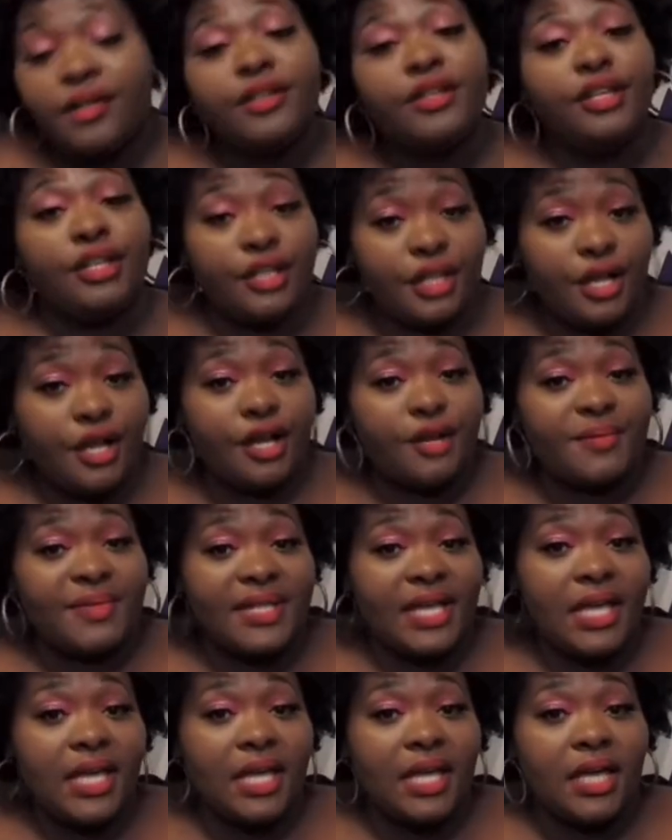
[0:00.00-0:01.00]
You know what I'm
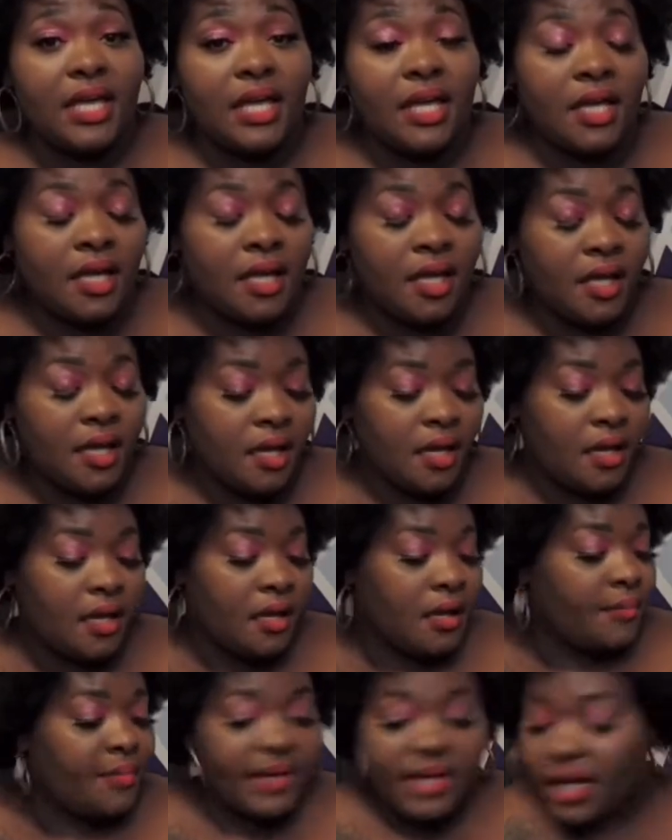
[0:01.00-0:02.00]
saying?
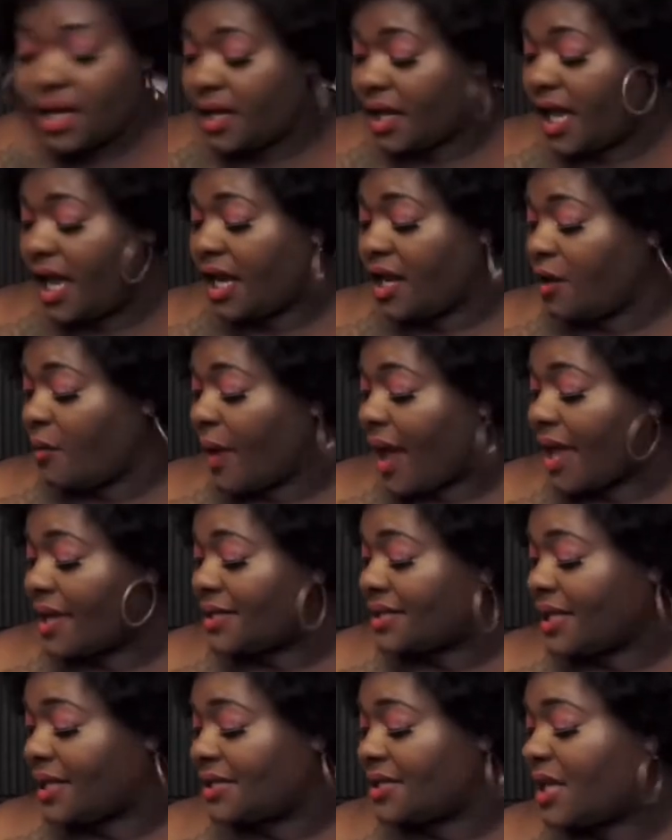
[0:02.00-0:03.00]
But yeah, anyway,
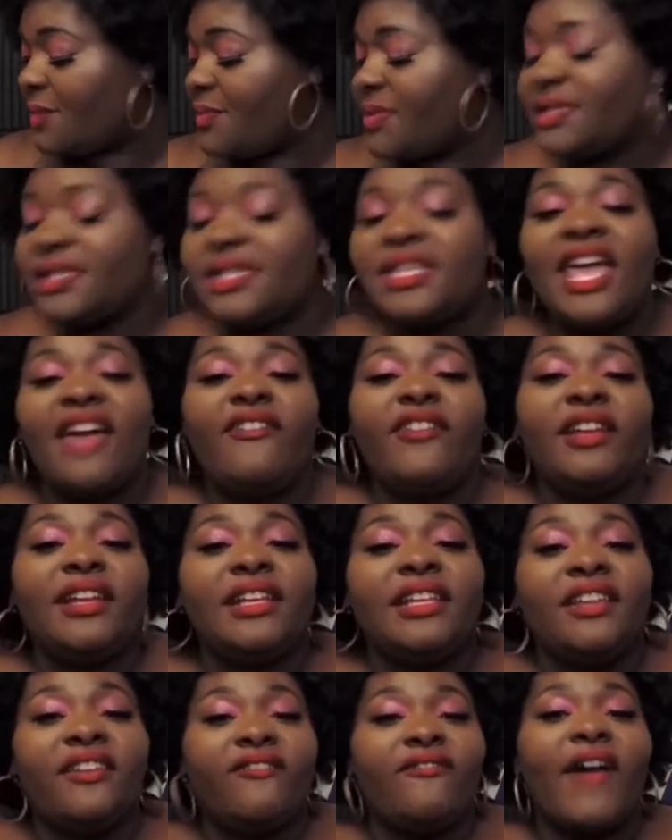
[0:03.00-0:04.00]
T-Sippers,
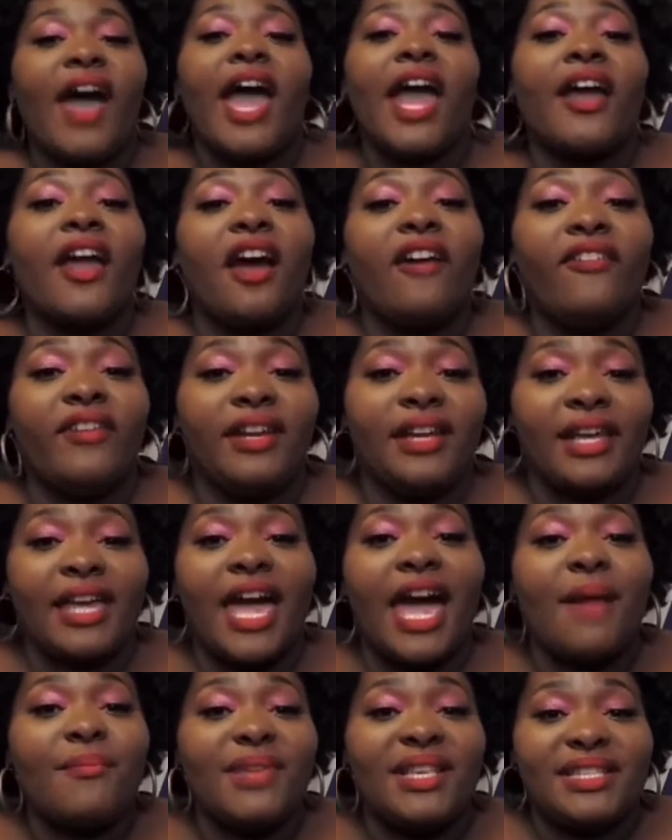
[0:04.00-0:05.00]
definitely fire off in the
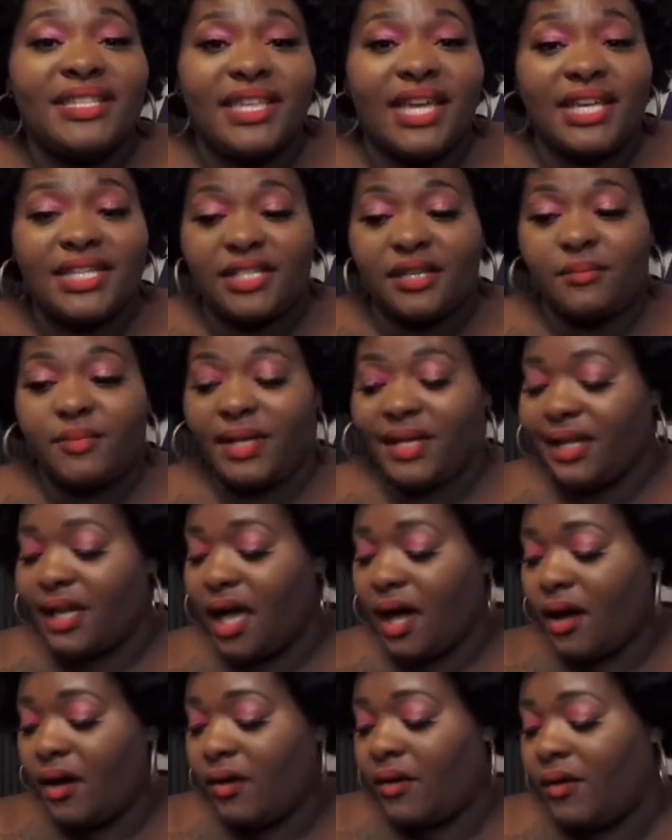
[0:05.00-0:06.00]
comment section
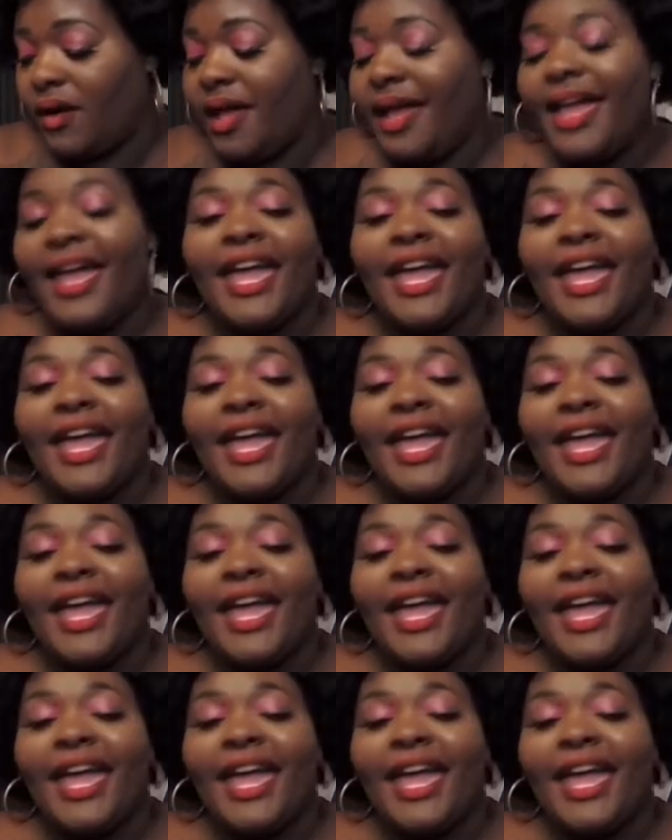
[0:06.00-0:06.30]
below.